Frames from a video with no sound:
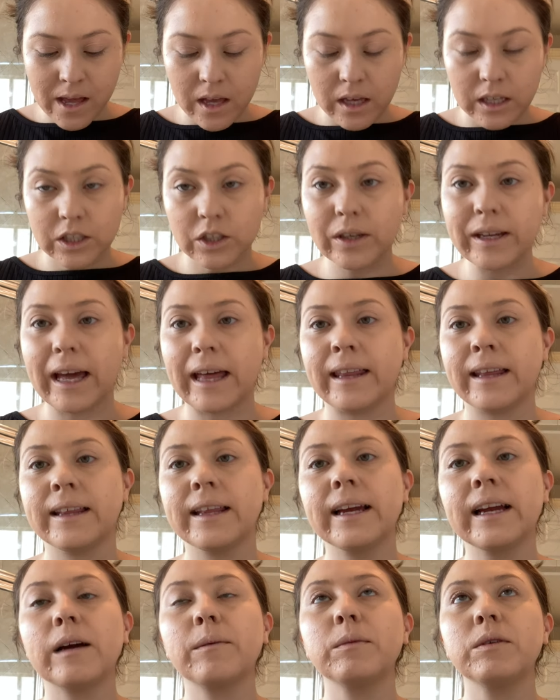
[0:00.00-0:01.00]
So yeah, I
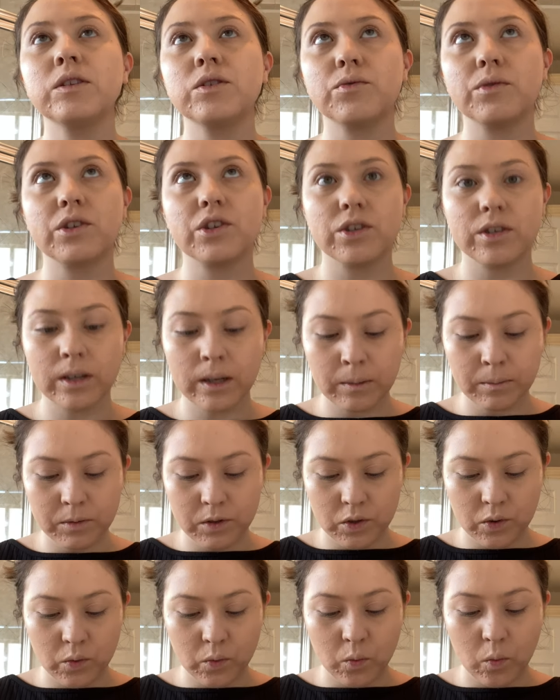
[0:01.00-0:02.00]
think I'm gonna switch them
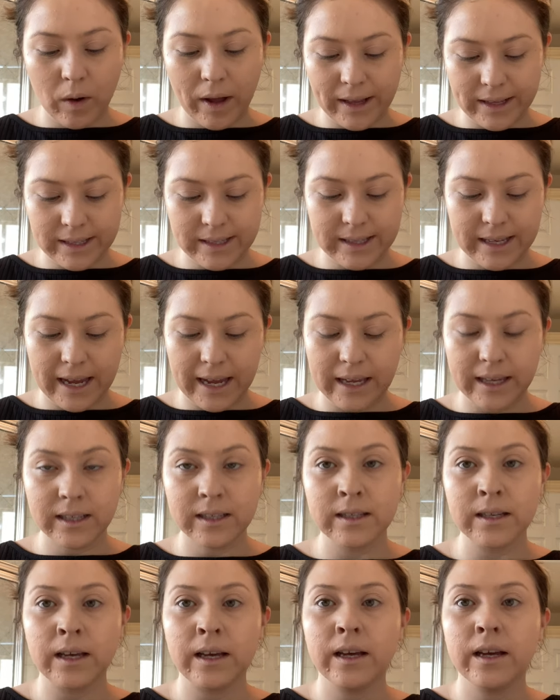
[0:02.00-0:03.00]
to Wednesdays.
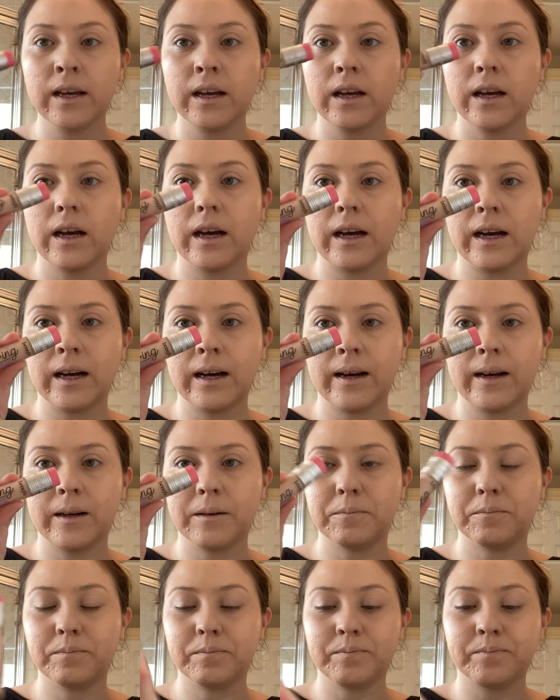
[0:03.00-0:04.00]

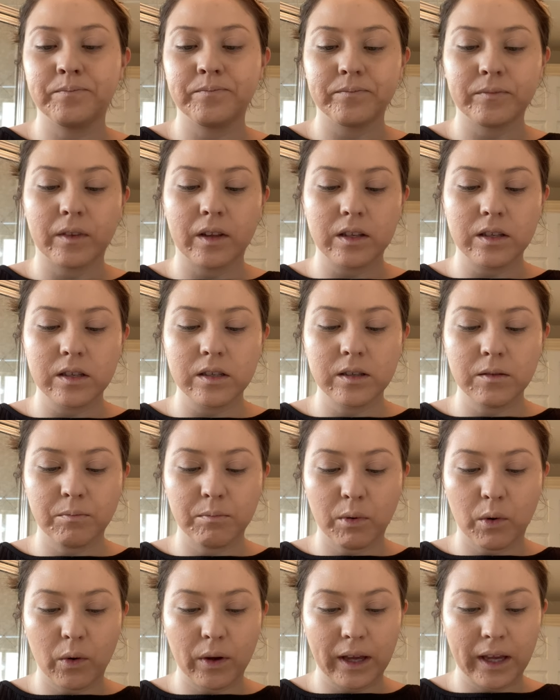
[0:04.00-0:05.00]
This is a
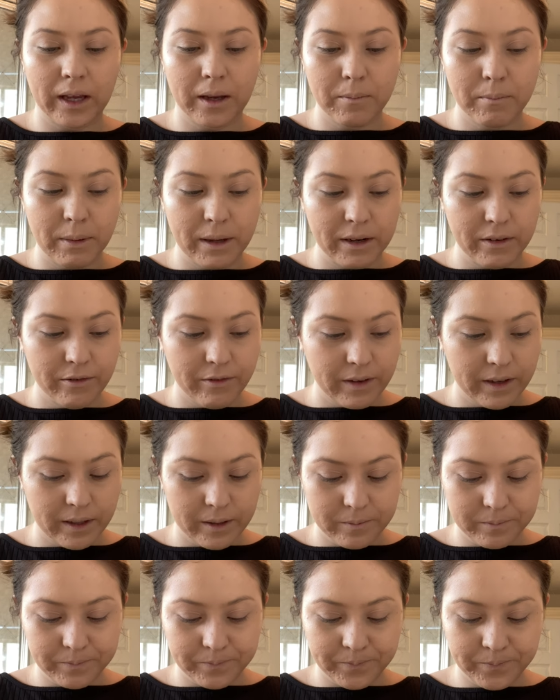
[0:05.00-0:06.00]
Boeing
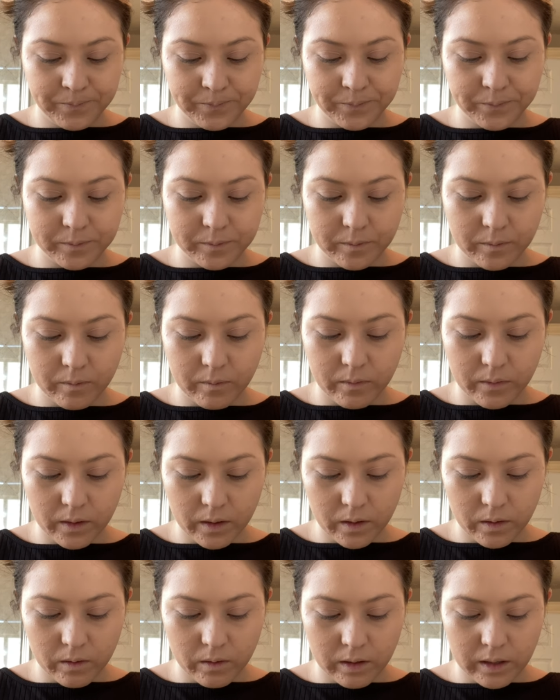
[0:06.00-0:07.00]
Benefit
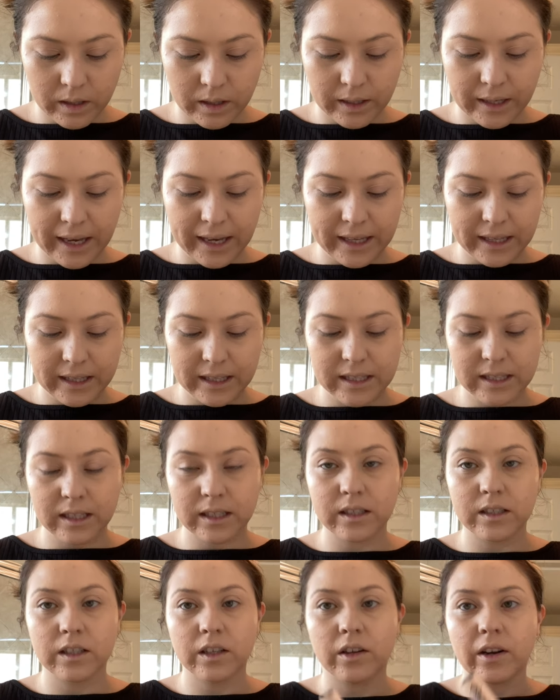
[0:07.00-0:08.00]
cakeless
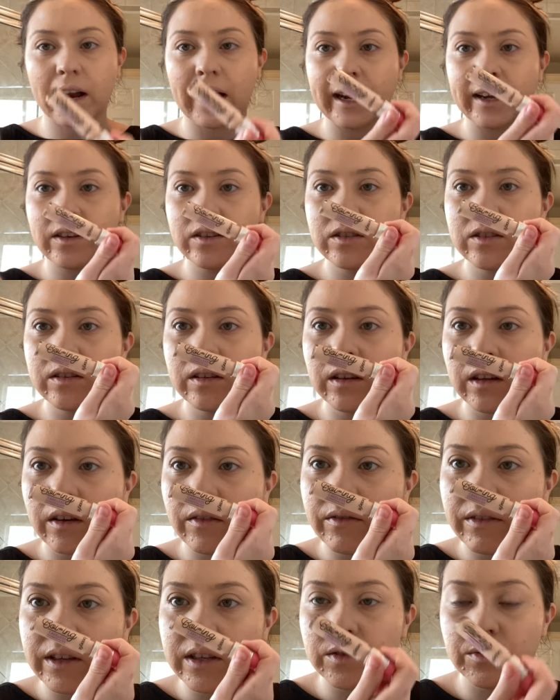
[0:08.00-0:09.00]
concealer. I used to
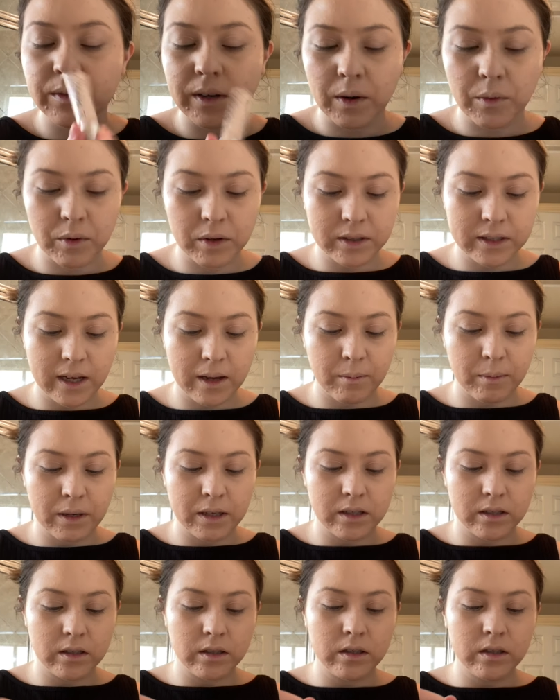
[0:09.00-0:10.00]
love this when I worked at
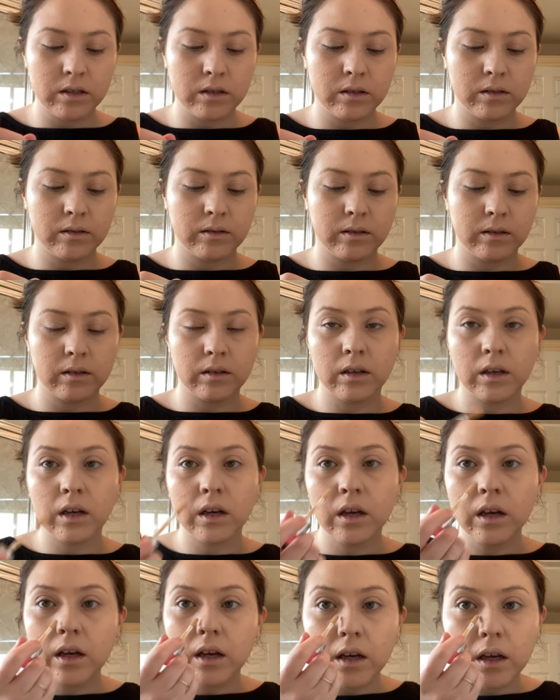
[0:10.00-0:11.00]
Macy's
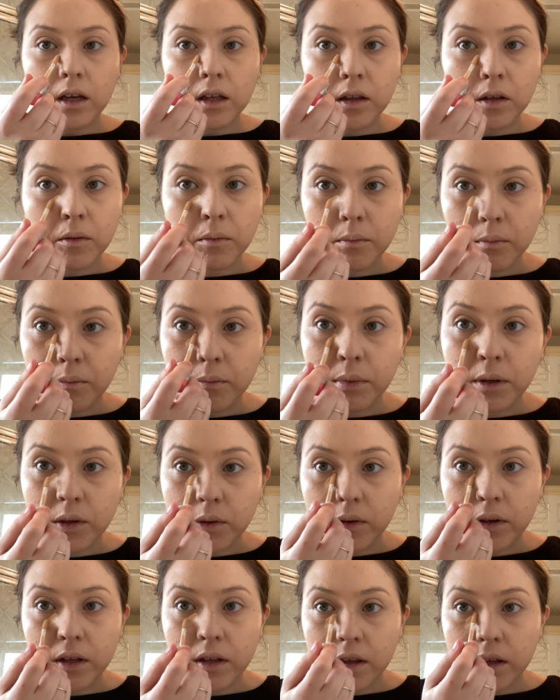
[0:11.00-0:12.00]
in the
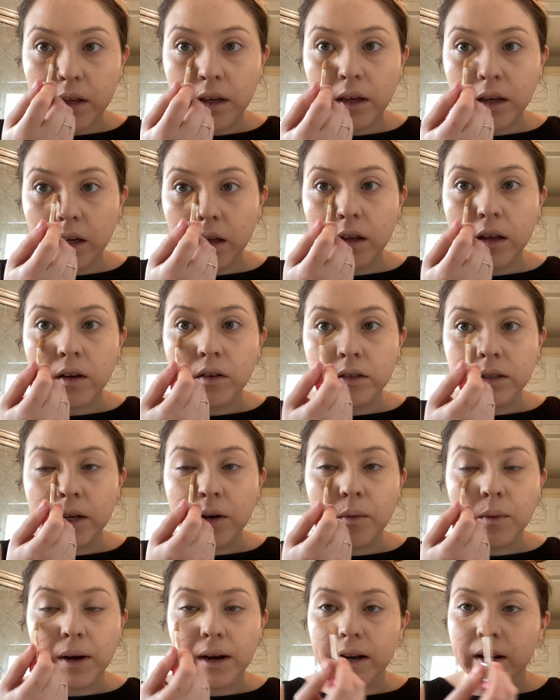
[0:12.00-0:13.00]
beauty thing. That was like
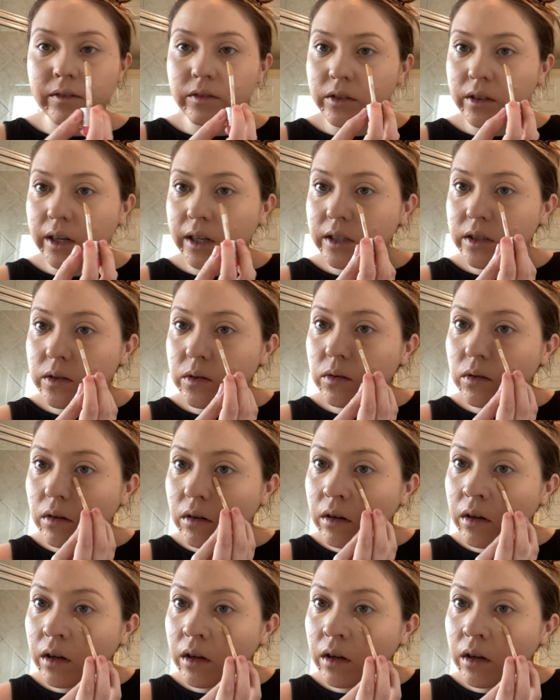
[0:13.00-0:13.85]
right after high school.